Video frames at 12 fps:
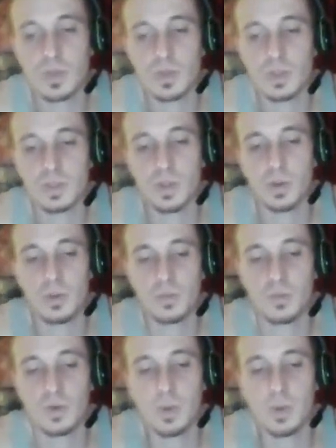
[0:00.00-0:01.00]
So
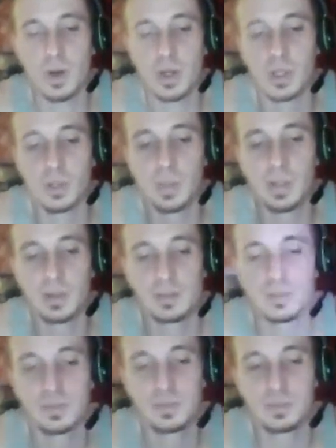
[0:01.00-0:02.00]
from our human
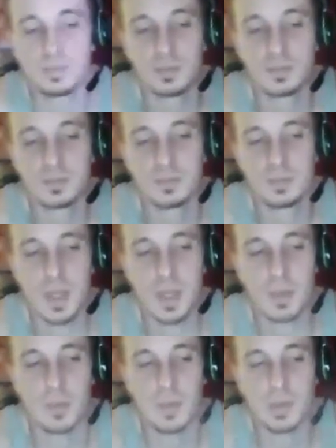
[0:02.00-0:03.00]

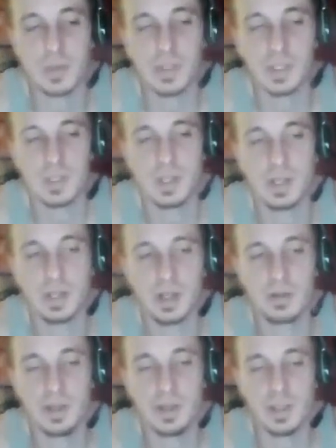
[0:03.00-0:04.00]
capabilities and
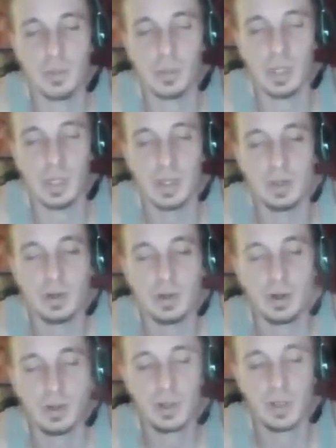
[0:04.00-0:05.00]
everything that we
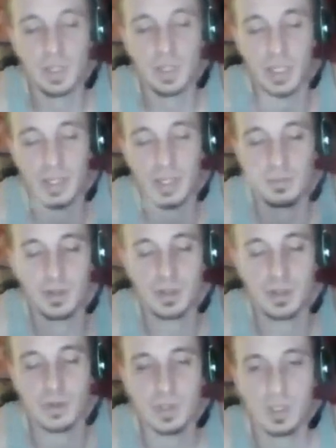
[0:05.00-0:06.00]
know and can
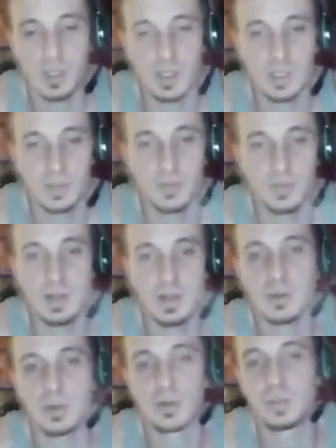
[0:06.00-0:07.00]
feel, that it is very
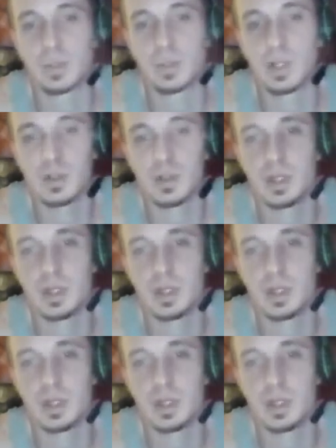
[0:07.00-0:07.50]
real to us.